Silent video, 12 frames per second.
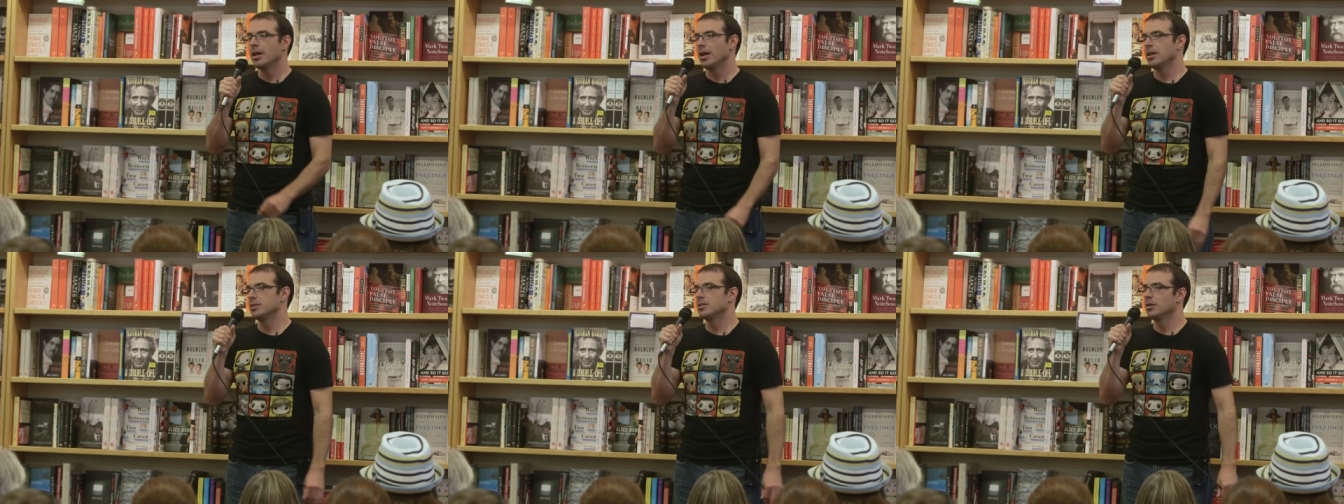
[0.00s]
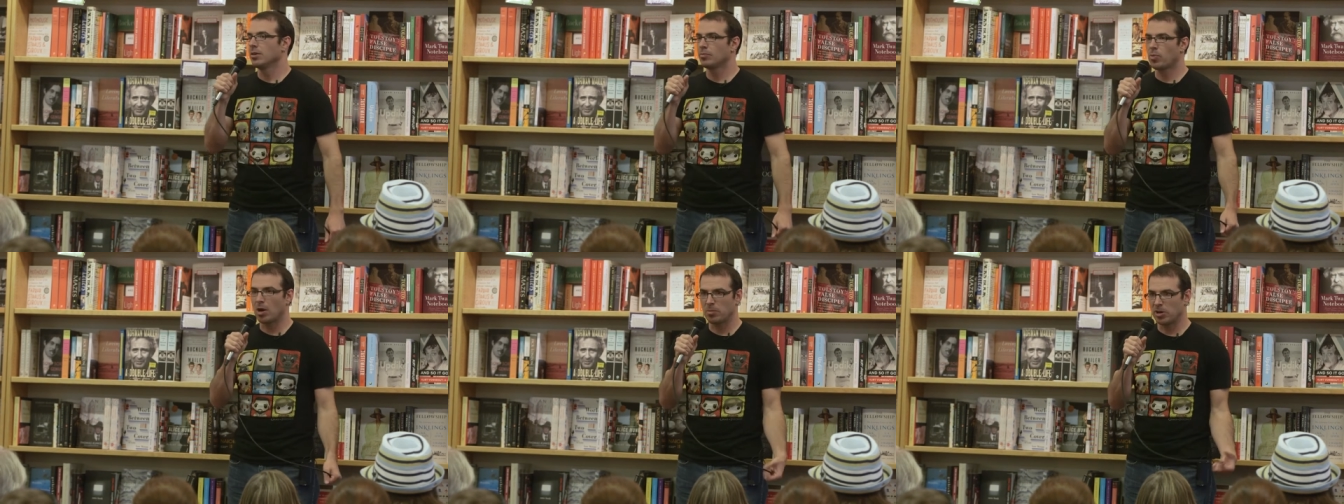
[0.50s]
as the
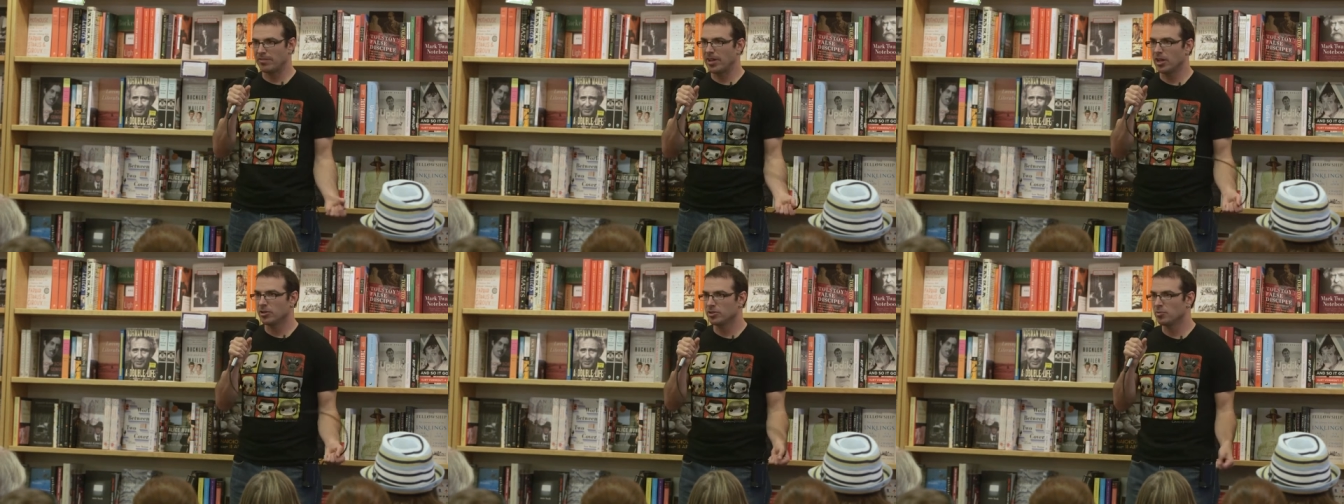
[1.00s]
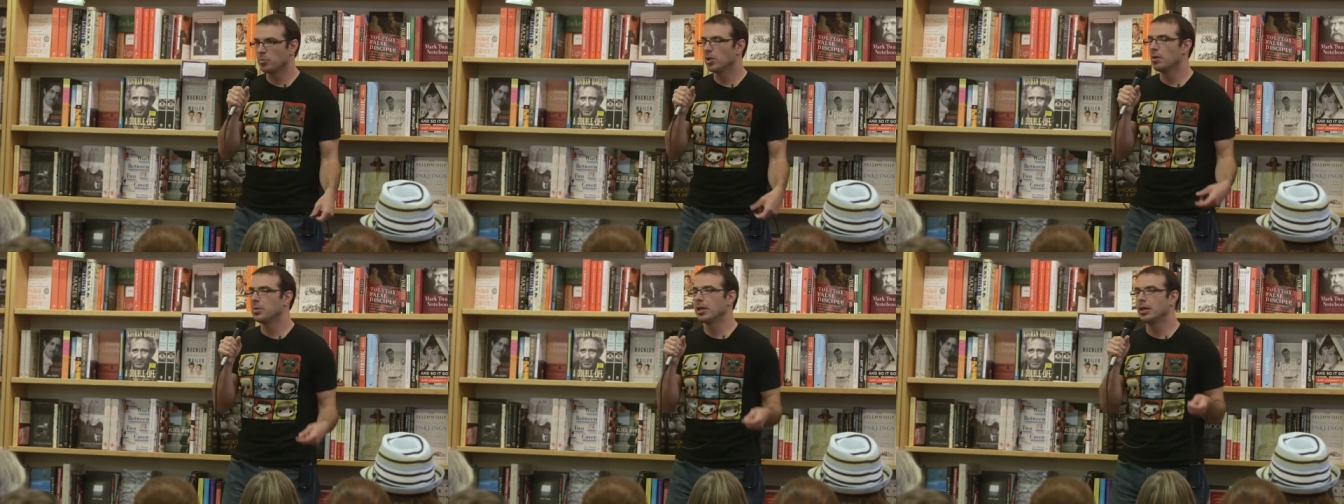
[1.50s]
property values have
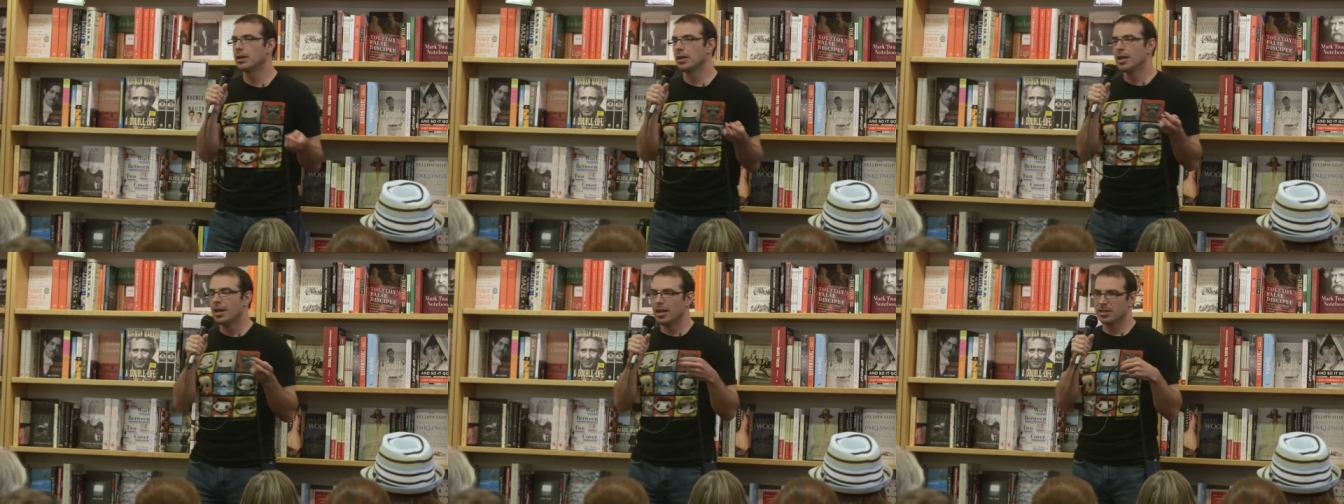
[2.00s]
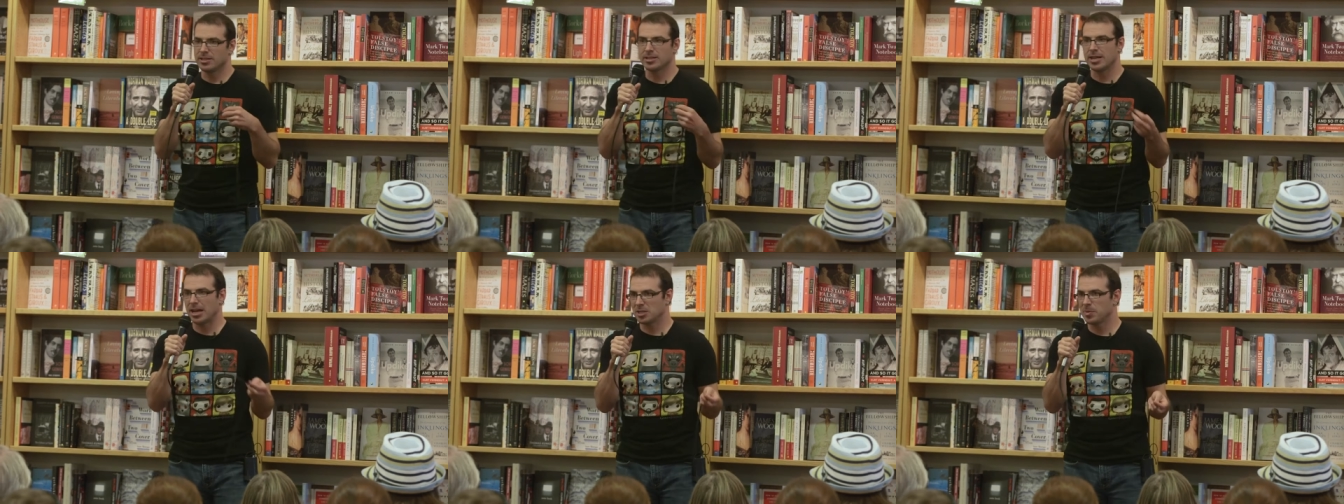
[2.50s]
plummeted, as the
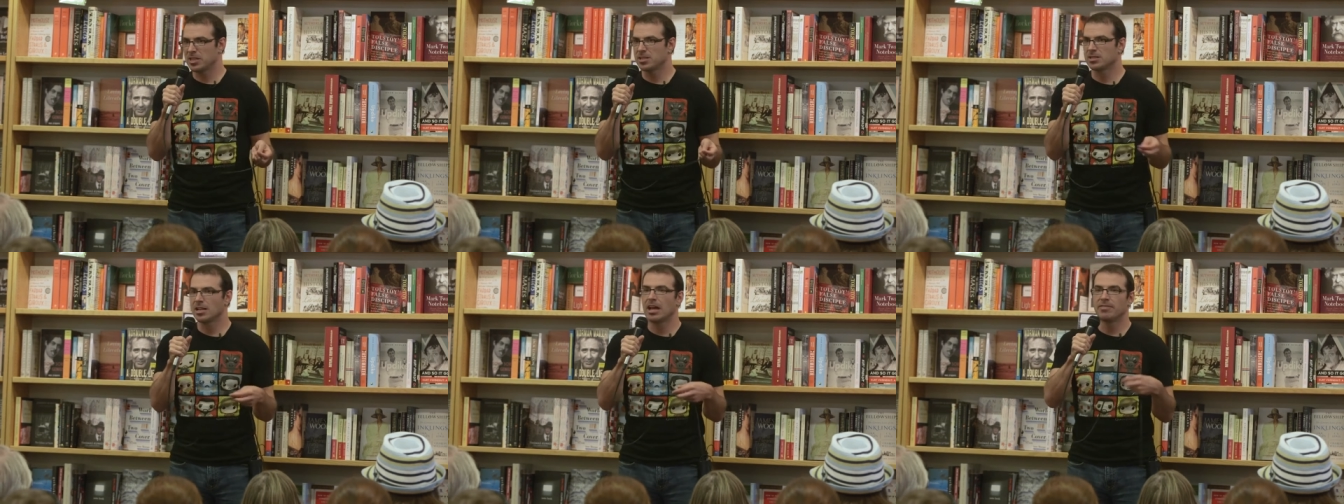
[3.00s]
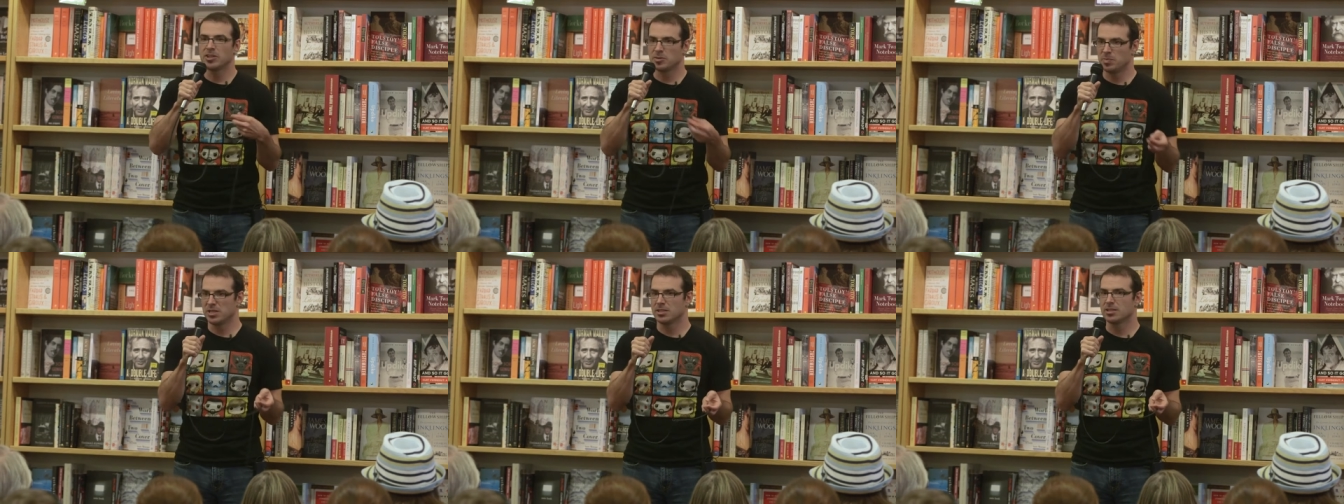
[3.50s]
tax base has left, as
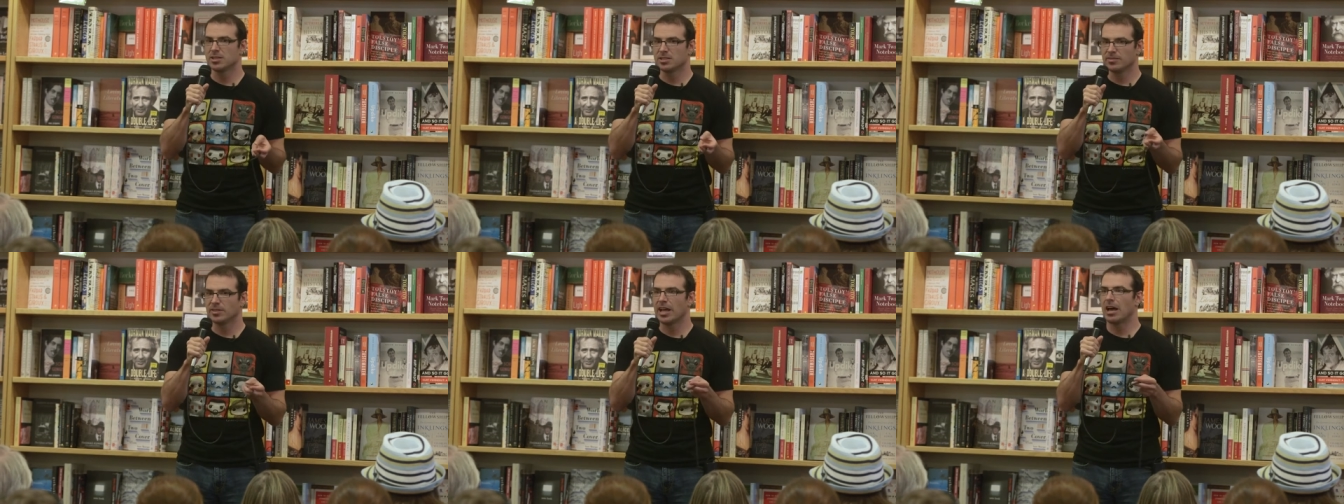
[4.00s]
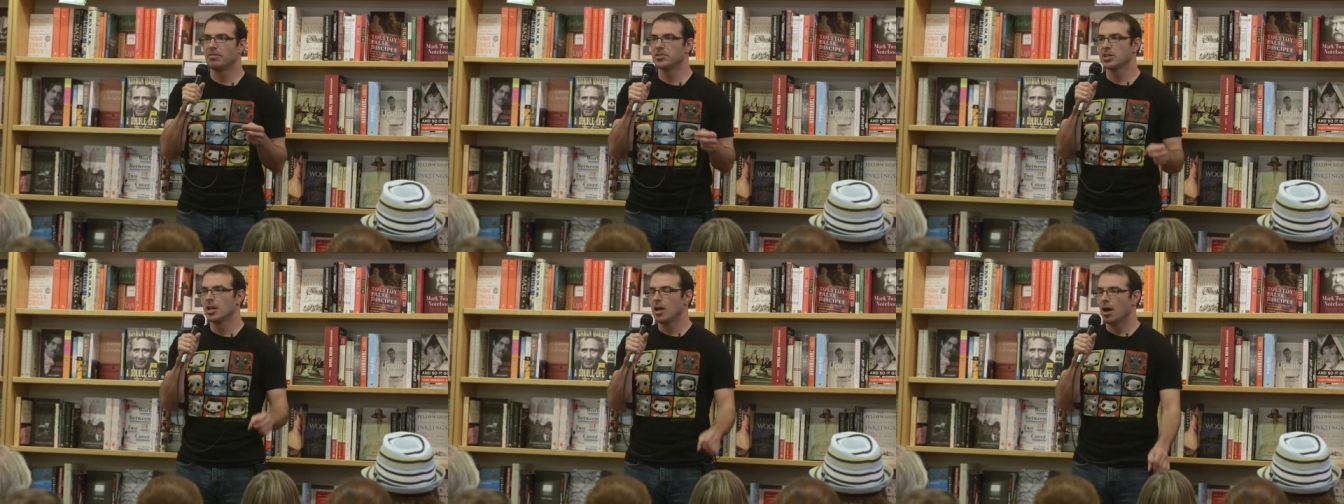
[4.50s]
businesses have left,